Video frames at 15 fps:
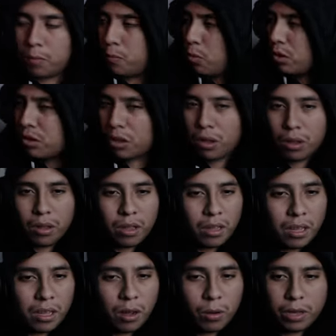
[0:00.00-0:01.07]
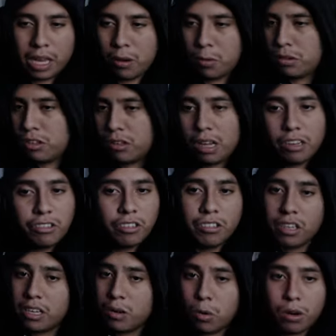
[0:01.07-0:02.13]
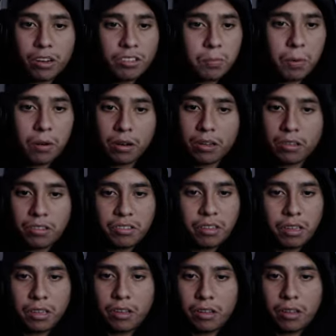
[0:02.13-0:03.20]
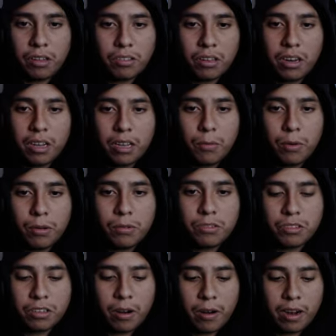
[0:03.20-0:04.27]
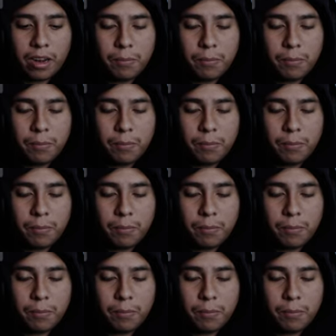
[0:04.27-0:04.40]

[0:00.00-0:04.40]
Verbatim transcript: What the... Okay, well, let's just ignore this, bro, because it's gonna get real scary.